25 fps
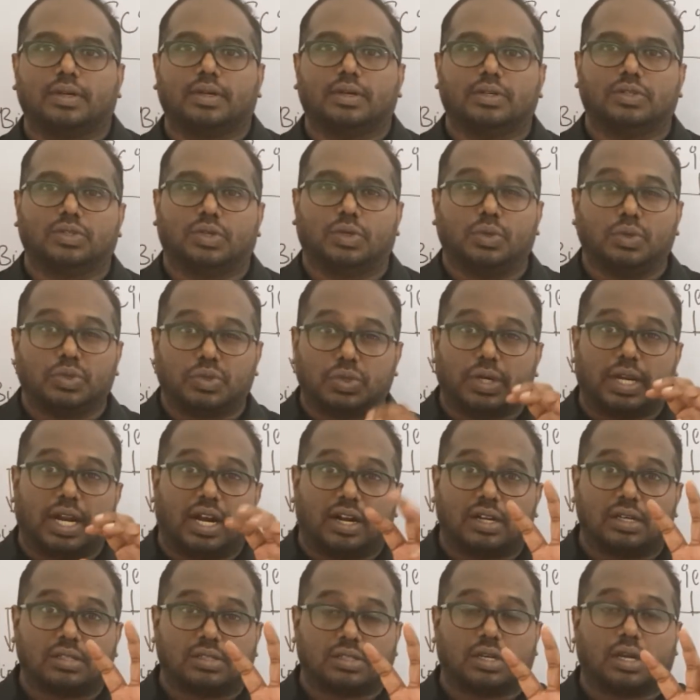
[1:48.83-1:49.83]
So you should
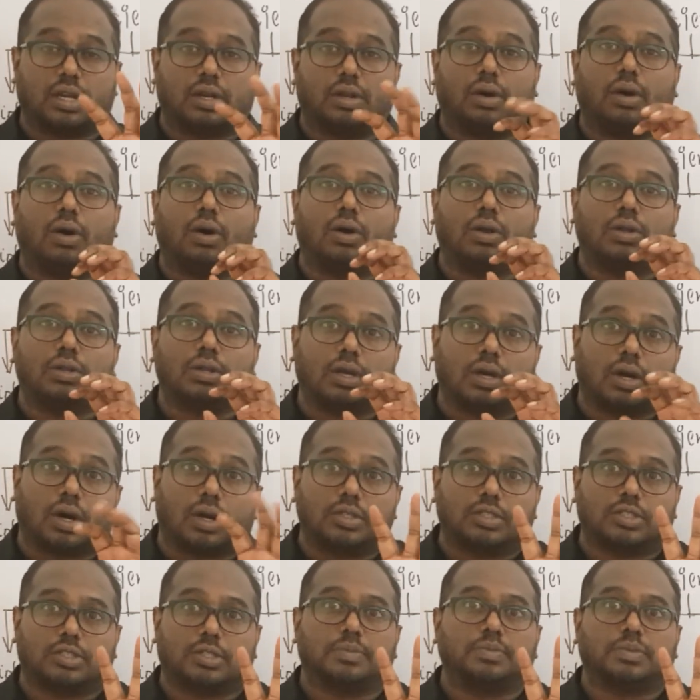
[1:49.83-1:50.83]
understand all
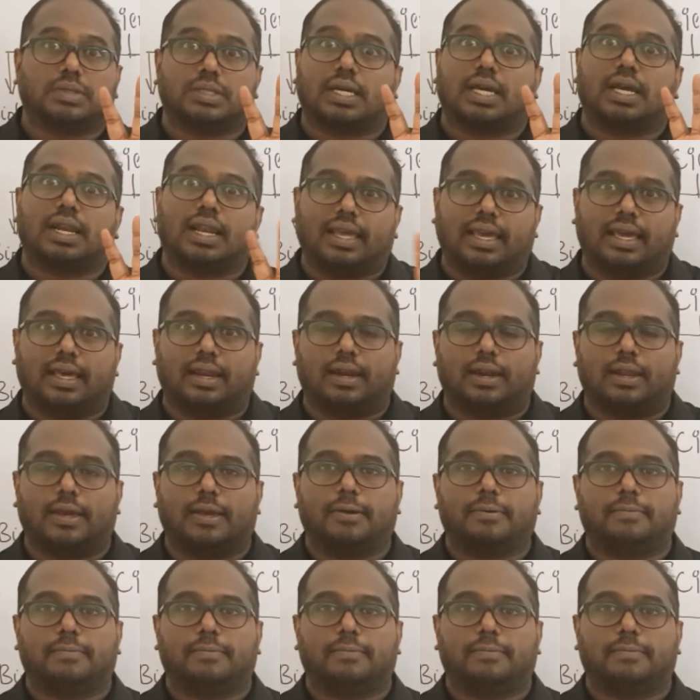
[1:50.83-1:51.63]
concepts clearly.